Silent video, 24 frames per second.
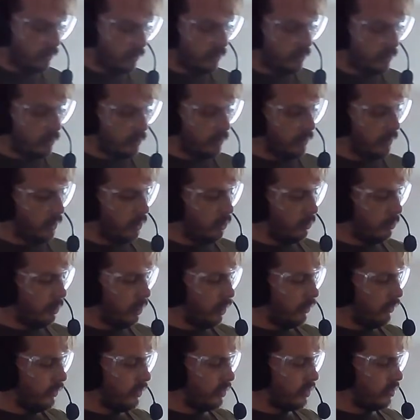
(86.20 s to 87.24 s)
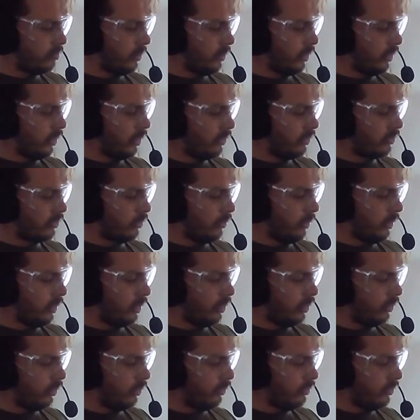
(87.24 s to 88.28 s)
and the renal pelvis, but it also
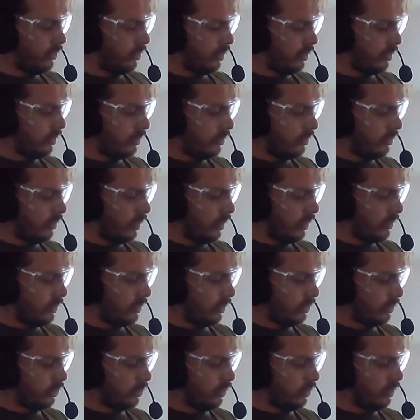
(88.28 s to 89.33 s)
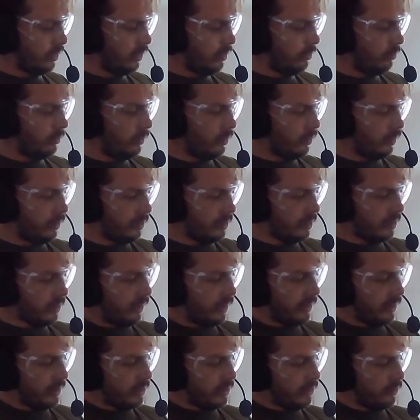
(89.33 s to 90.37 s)
includes a dissection or a
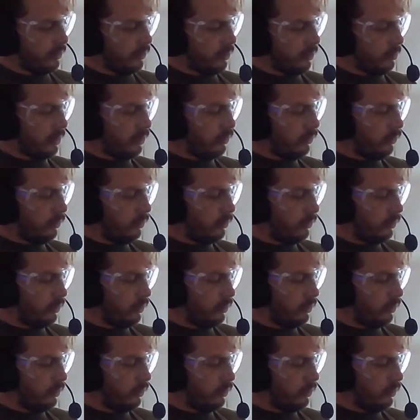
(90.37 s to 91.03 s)
slice through the middle.